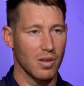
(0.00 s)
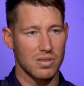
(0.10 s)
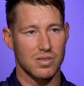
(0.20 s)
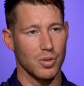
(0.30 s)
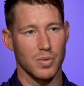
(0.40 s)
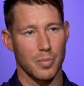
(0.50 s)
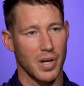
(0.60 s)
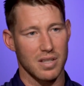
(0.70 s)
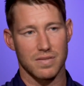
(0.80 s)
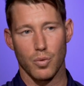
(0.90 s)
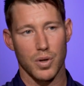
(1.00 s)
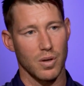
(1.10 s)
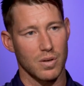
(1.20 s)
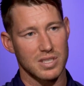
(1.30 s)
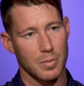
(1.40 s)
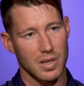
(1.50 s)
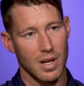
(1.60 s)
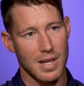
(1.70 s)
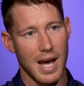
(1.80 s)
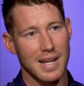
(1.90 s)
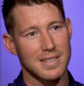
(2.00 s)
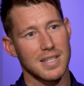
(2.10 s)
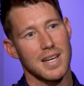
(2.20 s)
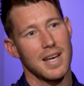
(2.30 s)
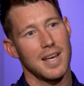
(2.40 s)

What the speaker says: amount. They lost two in the past 40 odd or something like that.